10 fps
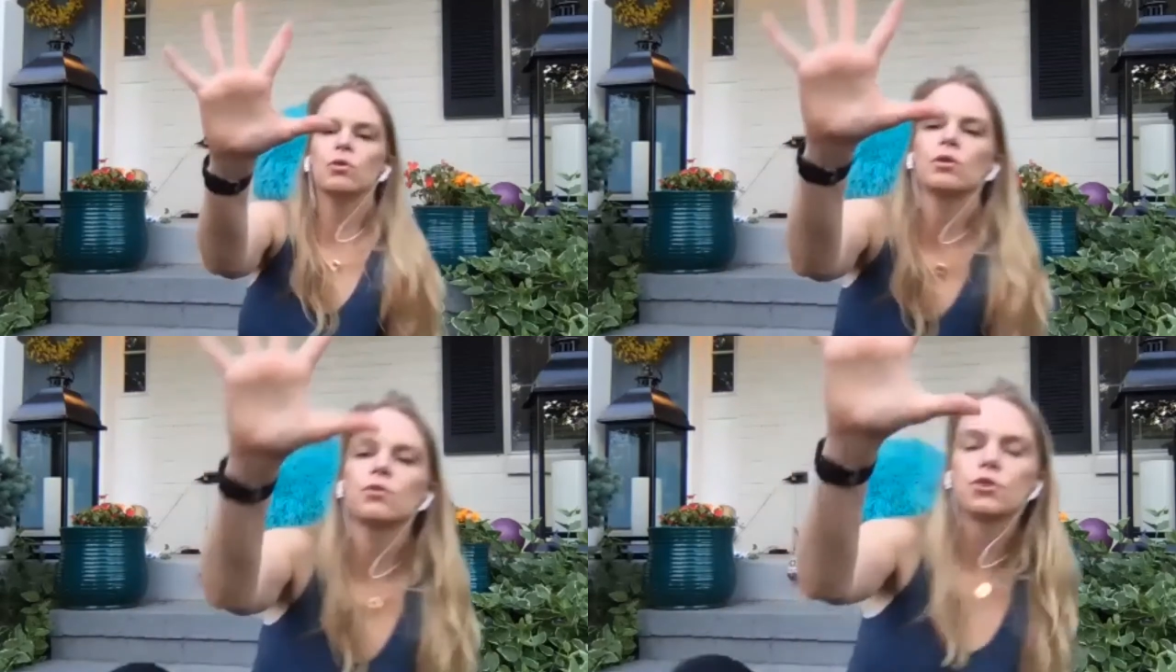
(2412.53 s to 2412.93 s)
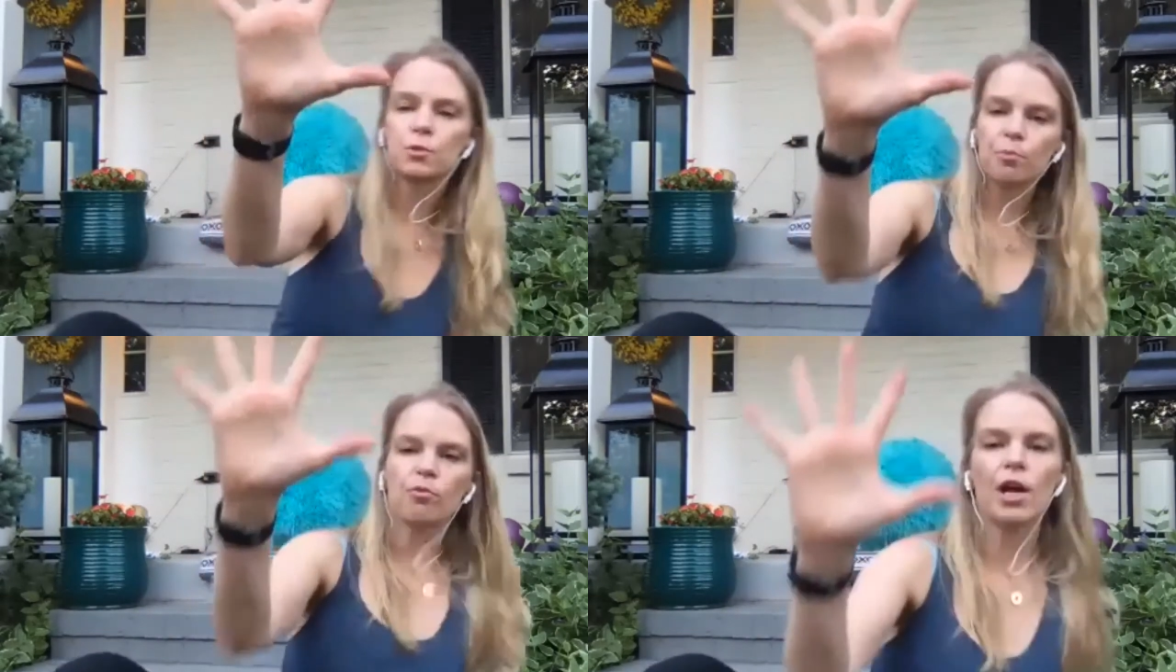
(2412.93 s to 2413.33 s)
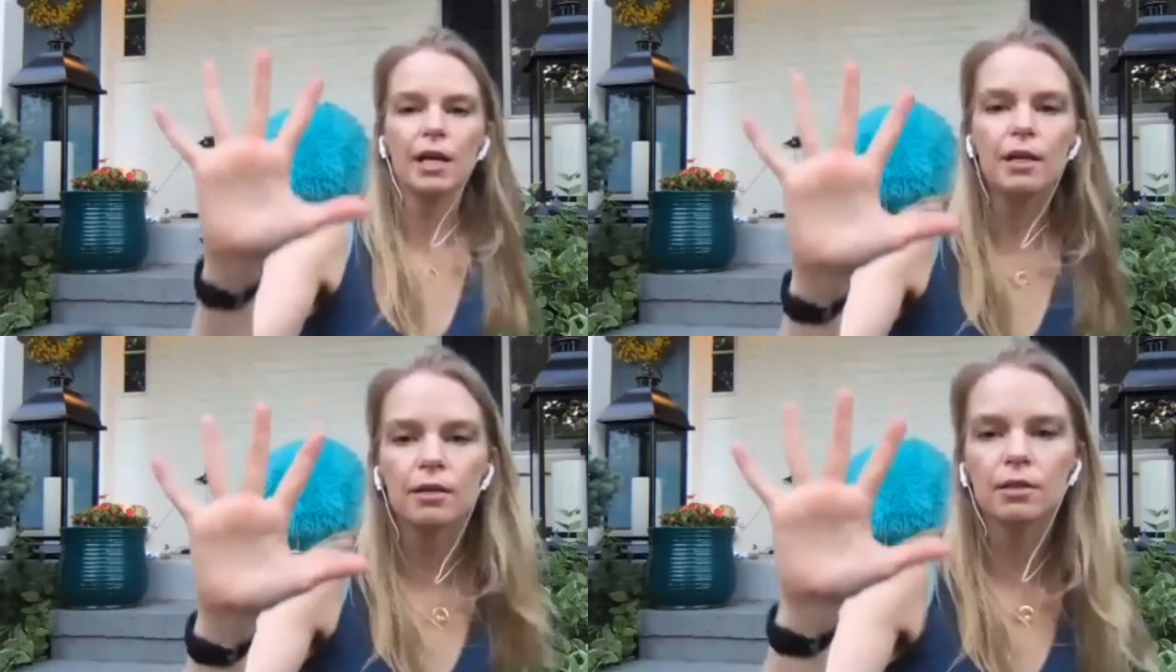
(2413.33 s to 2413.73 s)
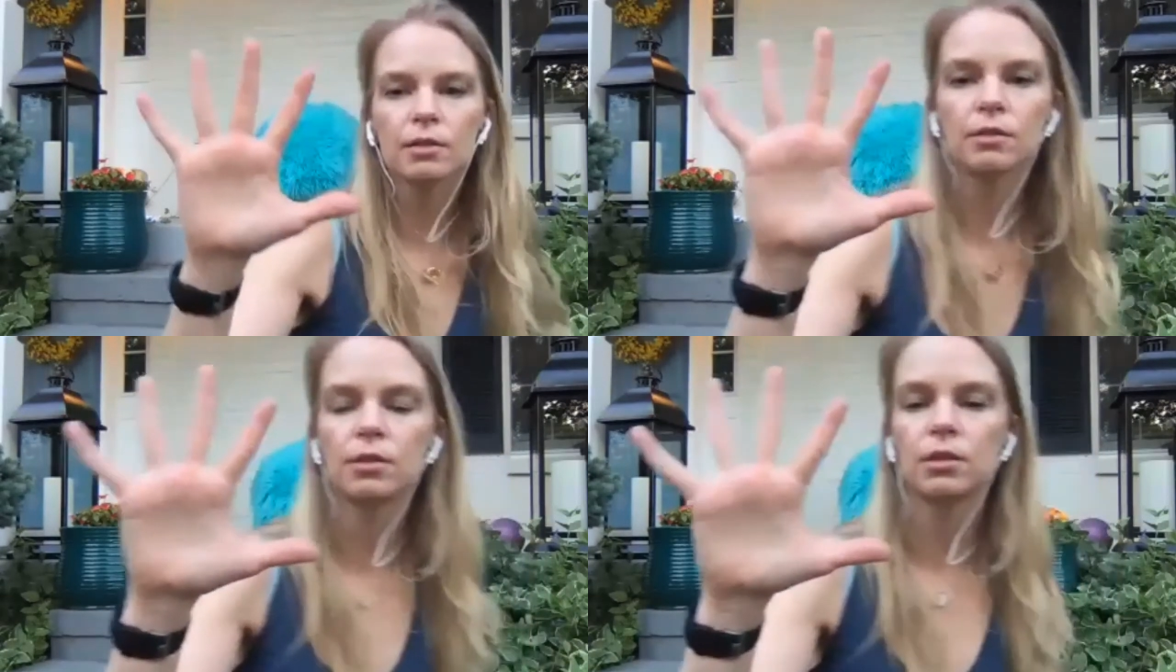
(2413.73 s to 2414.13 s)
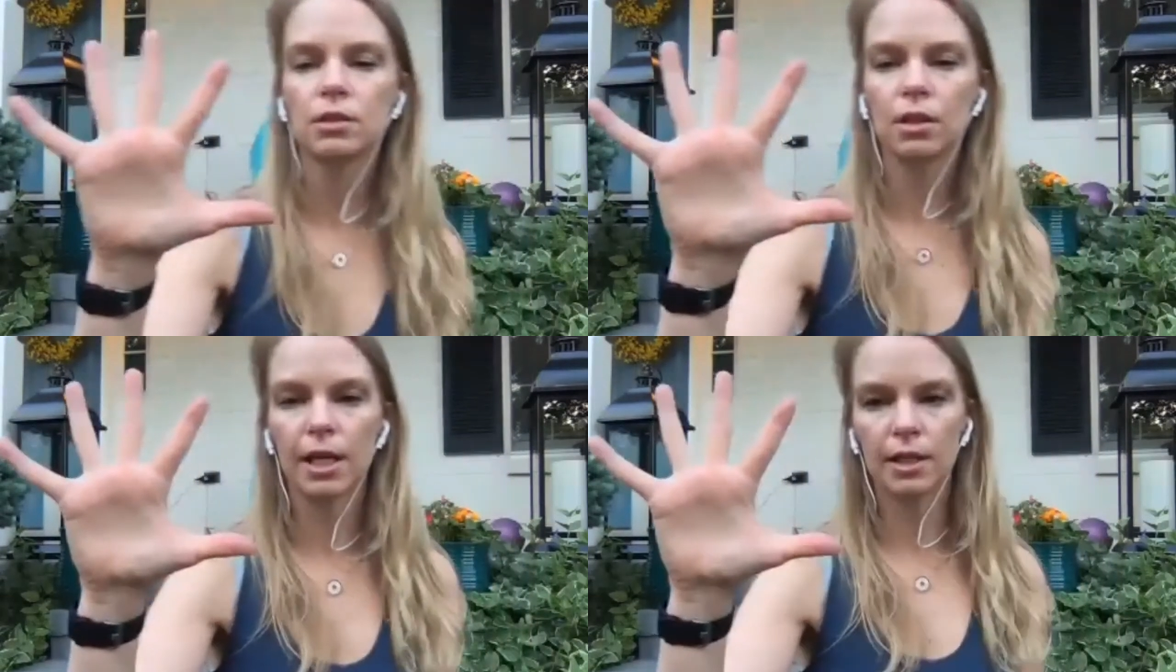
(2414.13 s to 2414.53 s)
spread
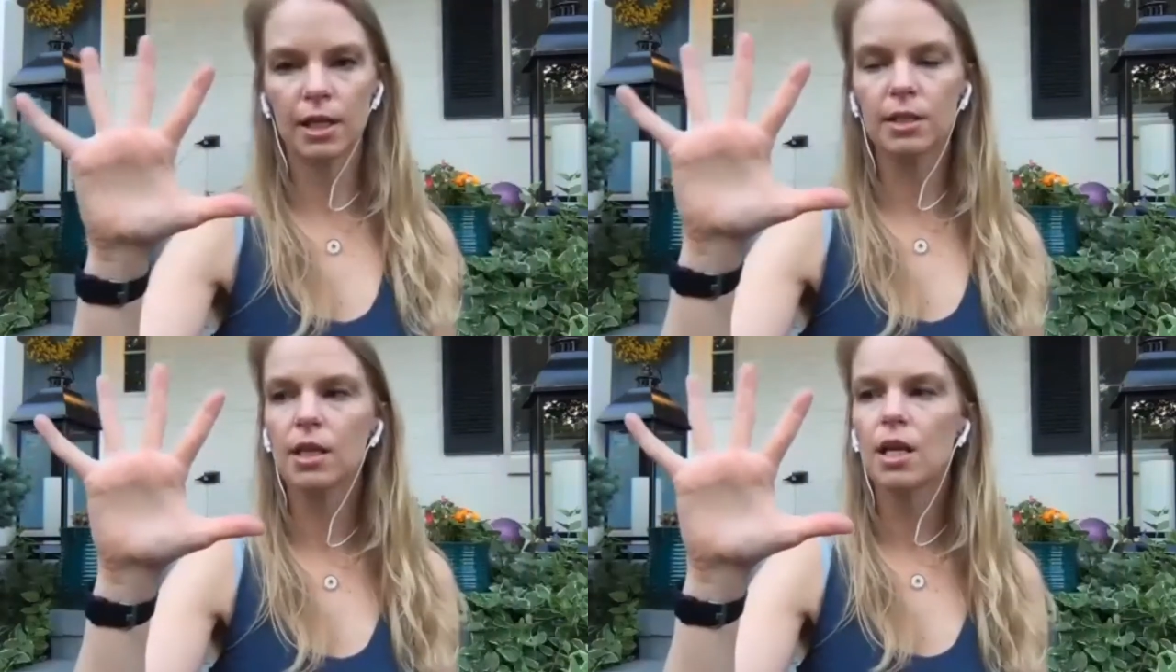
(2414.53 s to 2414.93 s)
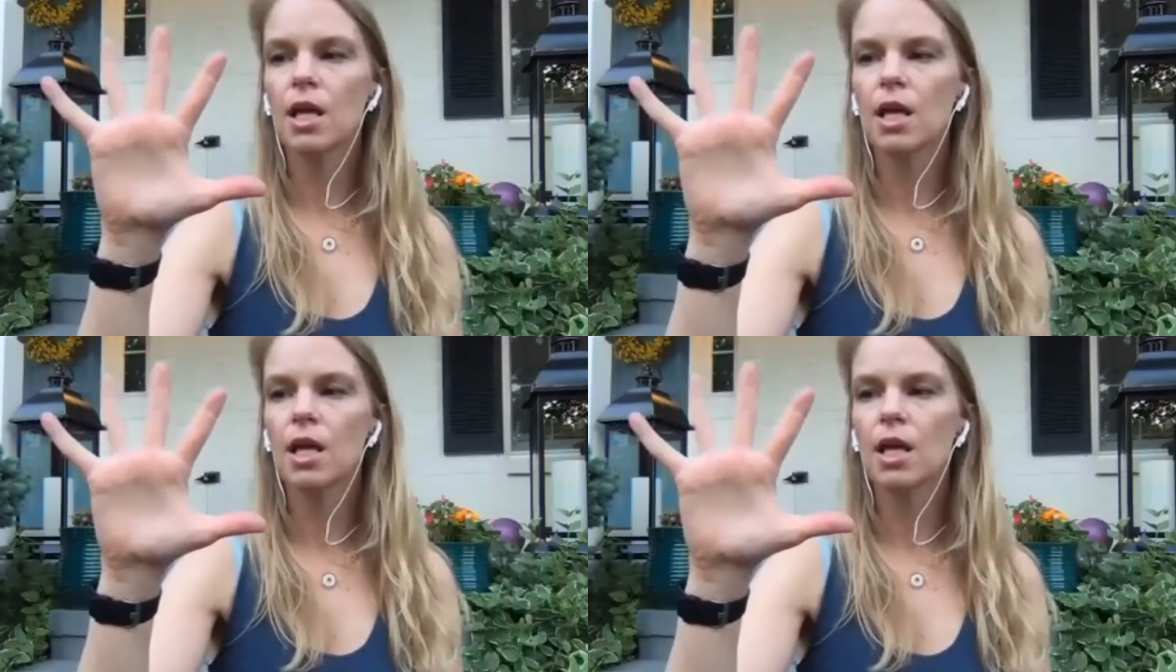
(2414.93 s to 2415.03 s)
like this,